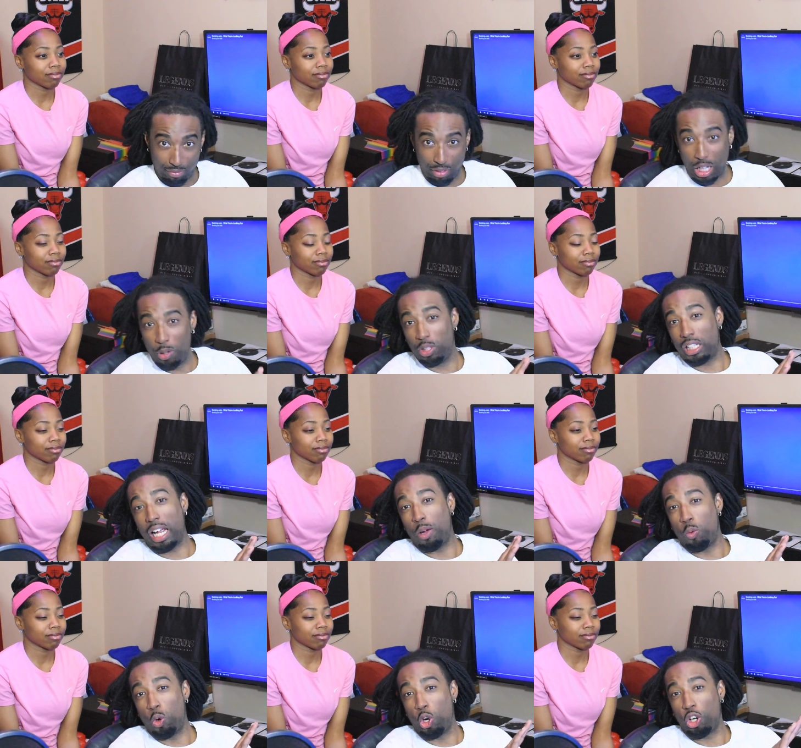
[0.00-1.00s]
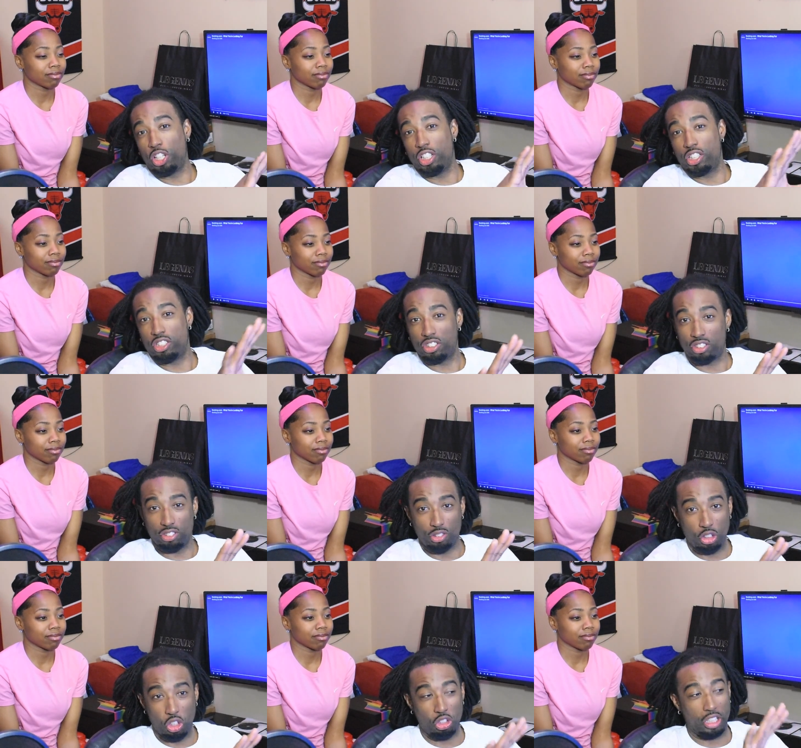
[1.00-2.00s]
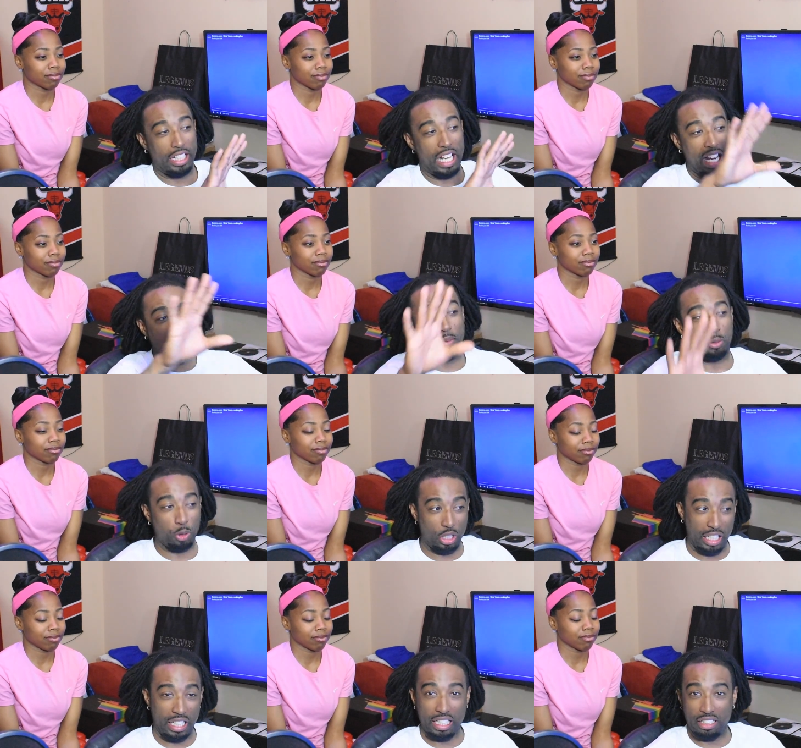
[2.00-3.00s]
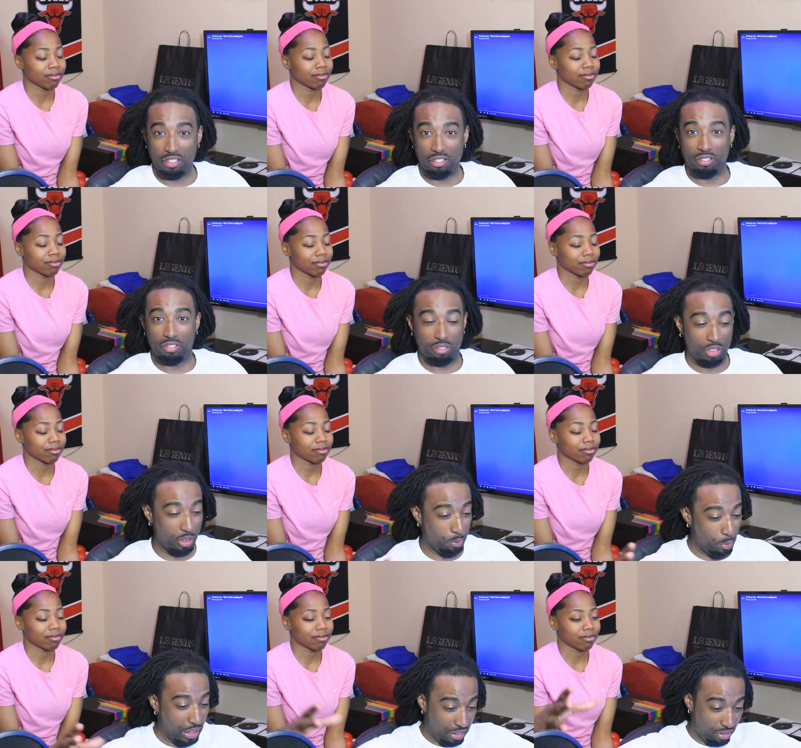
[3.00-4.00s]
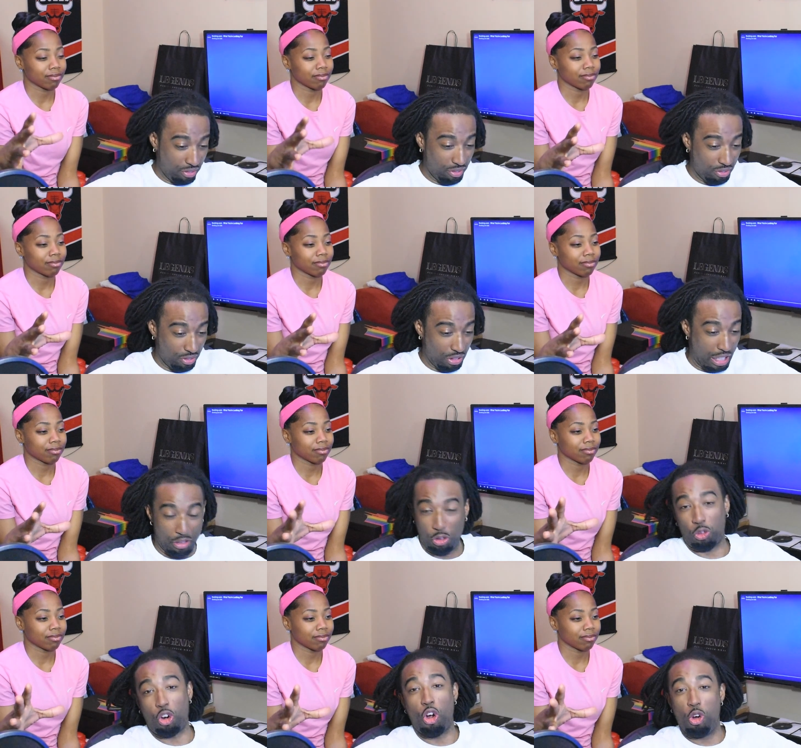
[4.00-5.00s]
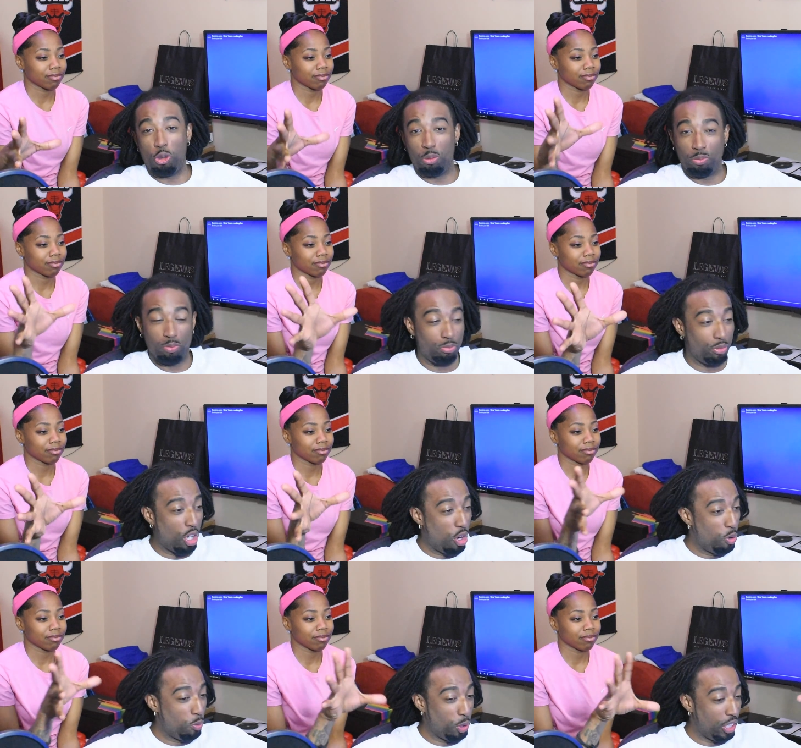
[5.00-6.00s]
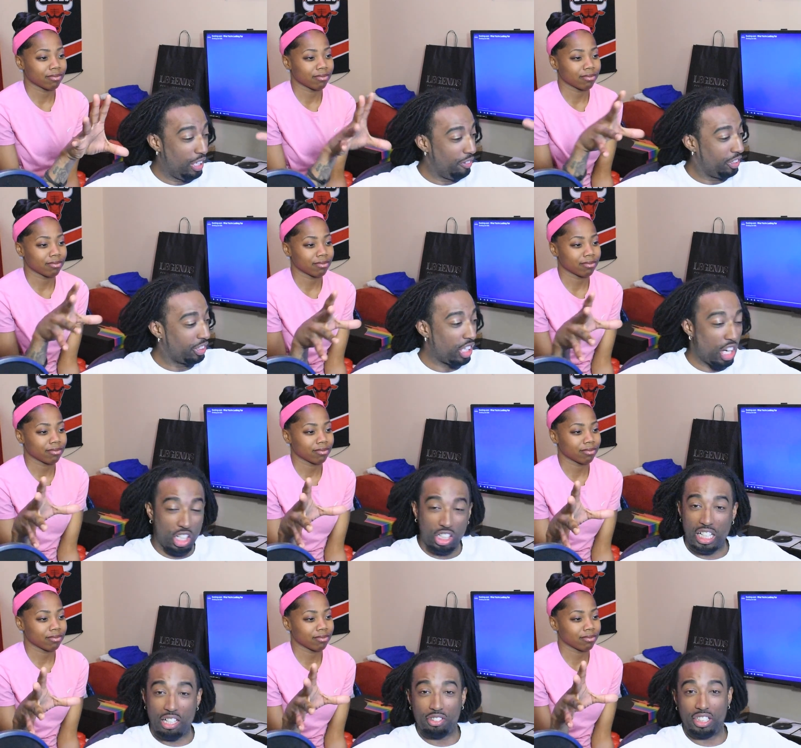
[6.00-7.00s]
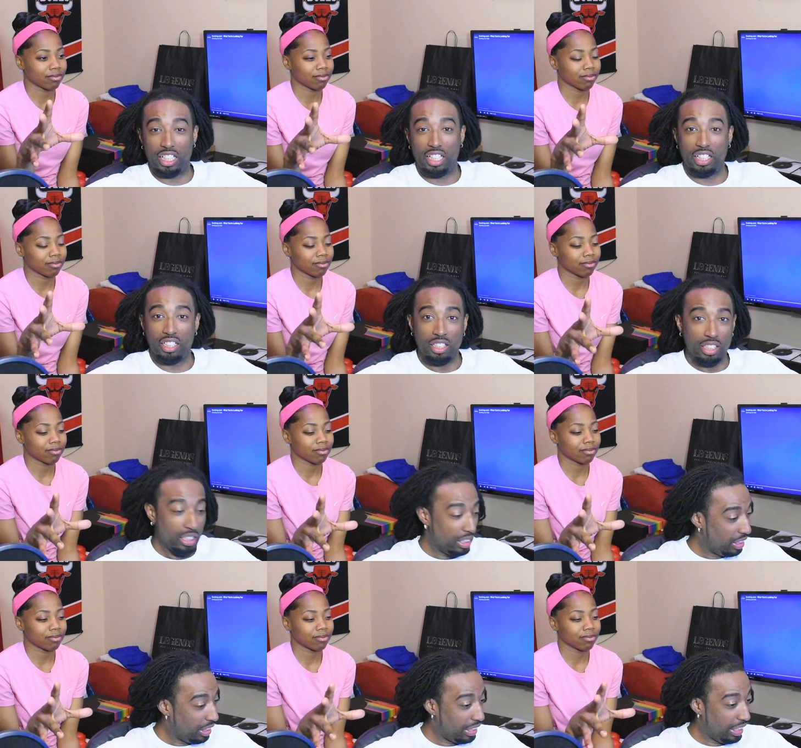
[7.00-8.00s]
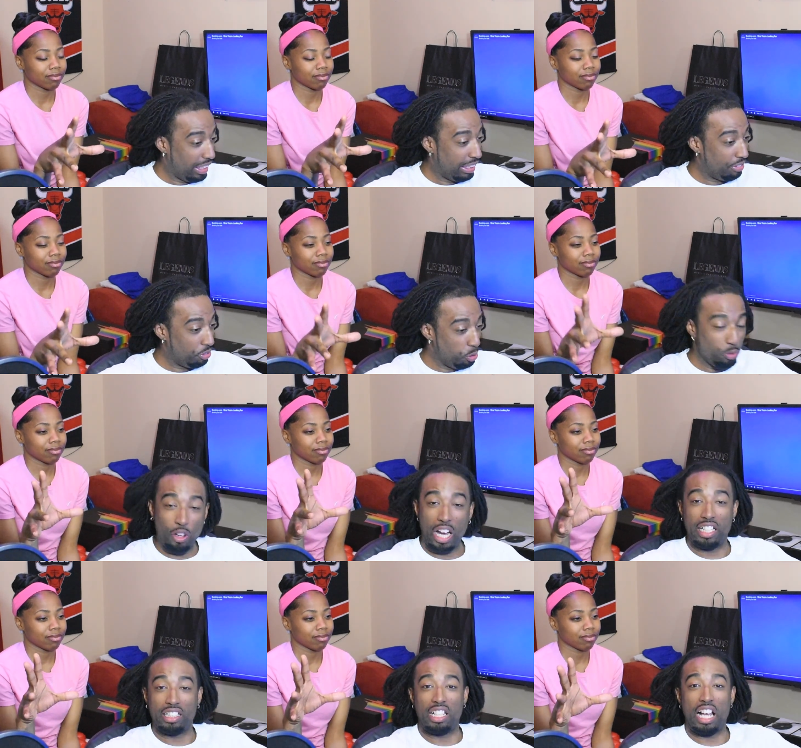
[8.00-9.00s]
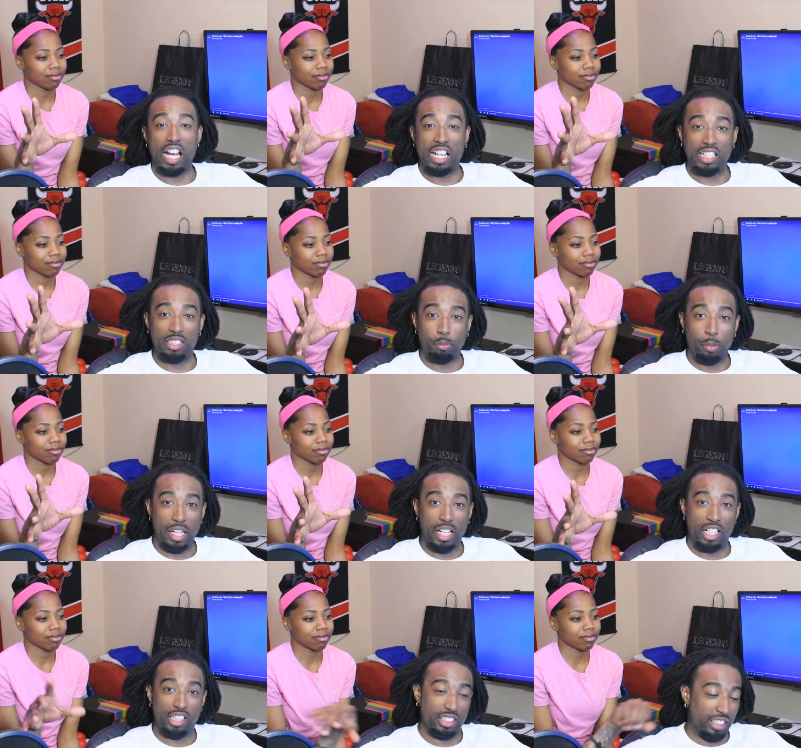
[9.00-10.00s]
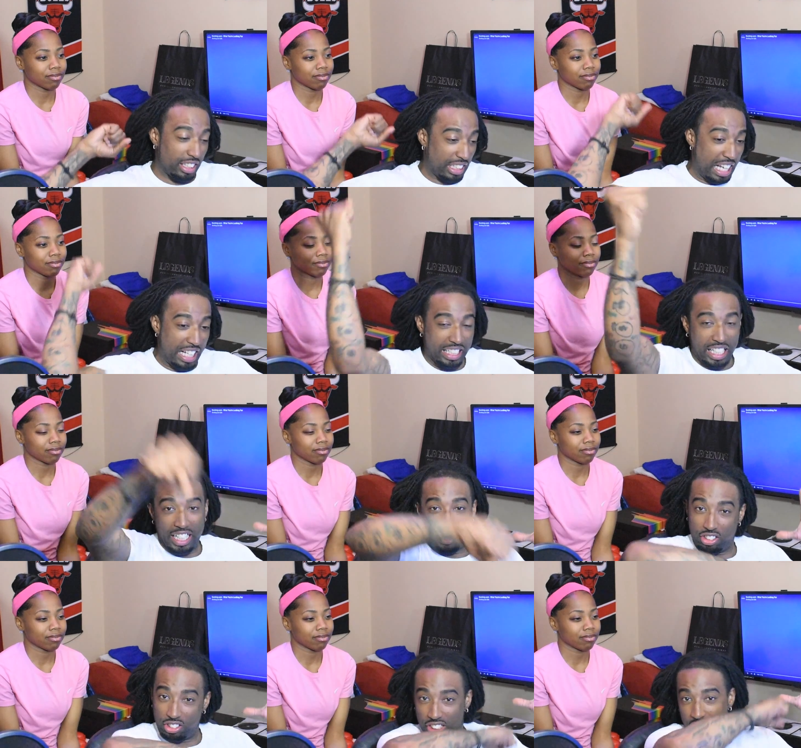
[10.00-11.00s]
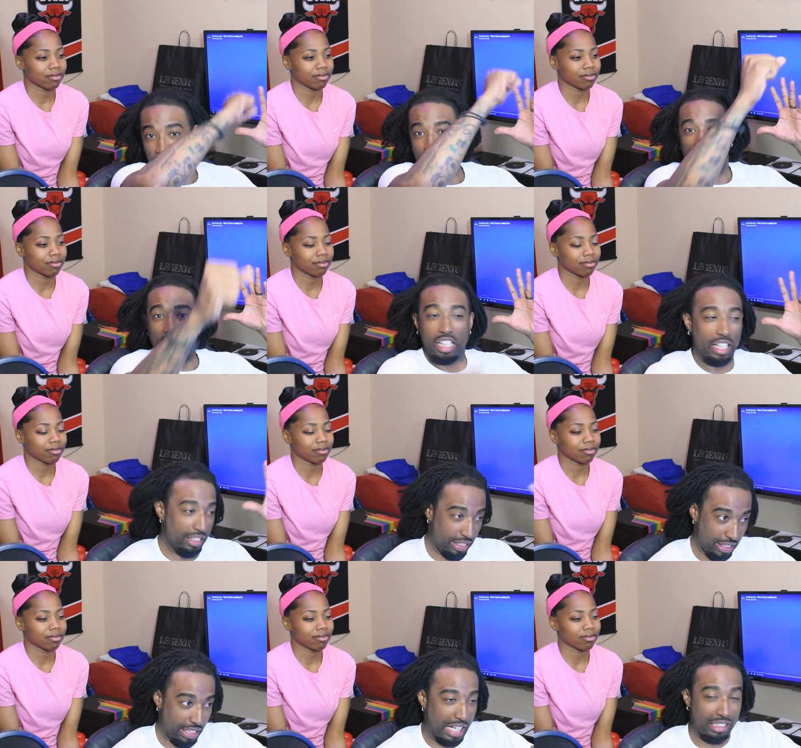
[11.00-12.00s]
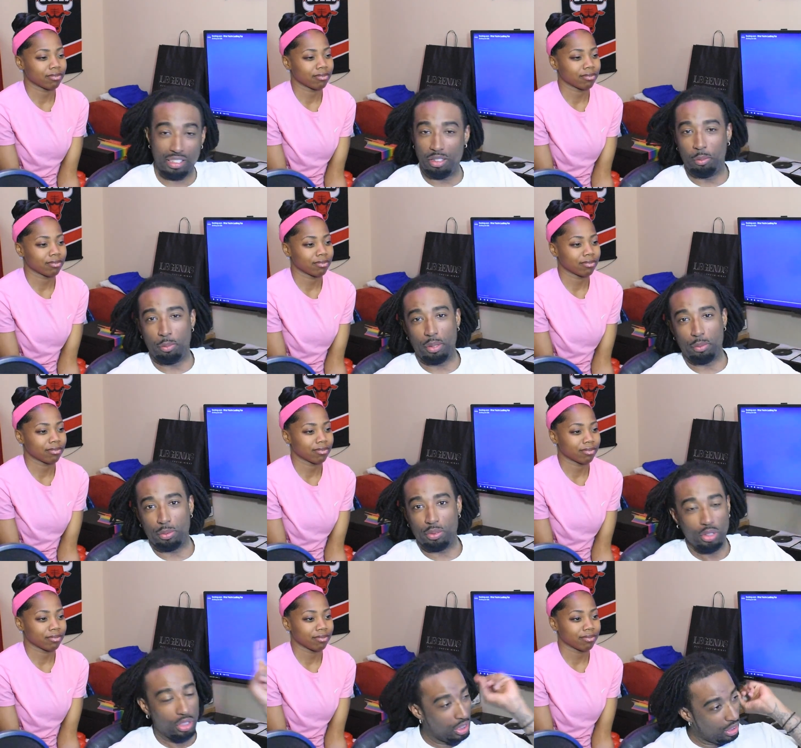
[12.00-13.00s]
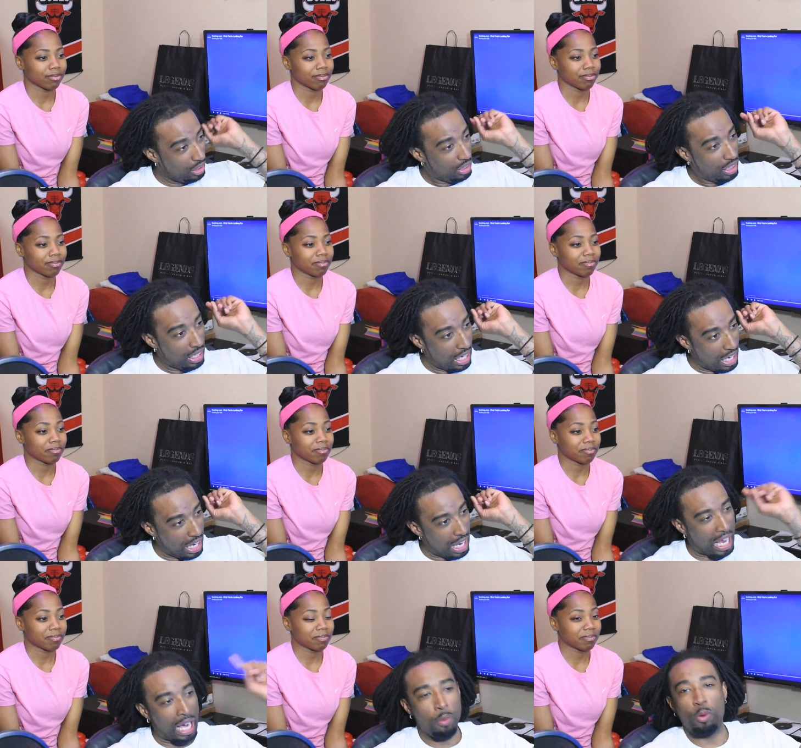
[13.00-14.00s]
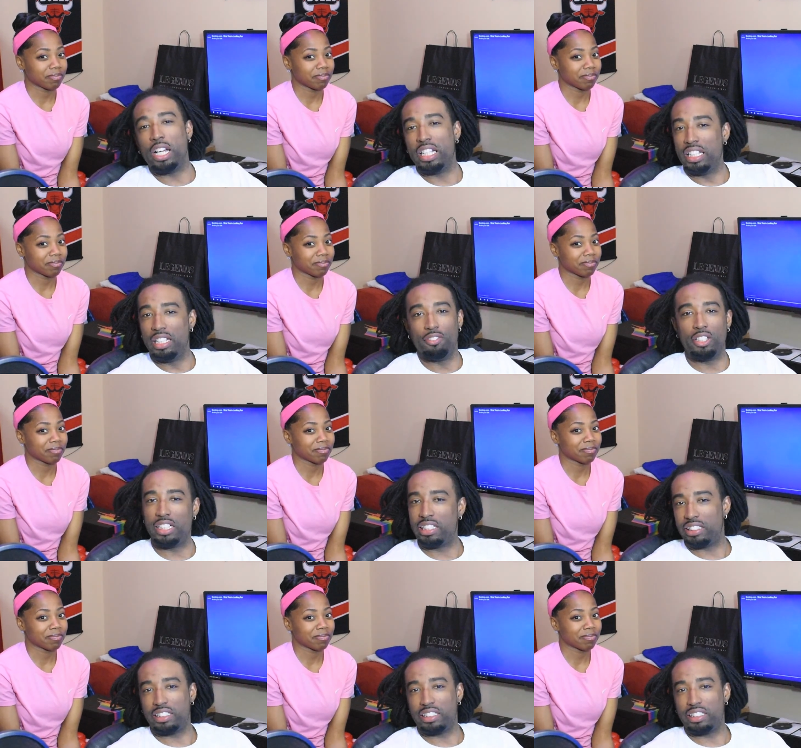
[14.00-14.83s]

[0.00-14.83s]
Speaker 1: They were like warriors, you know, the games where they in this big in the Rome Dome, whatever it's called out there and you fighting lions, bears, and gladiators and all that, that's them people. I wasn't even in the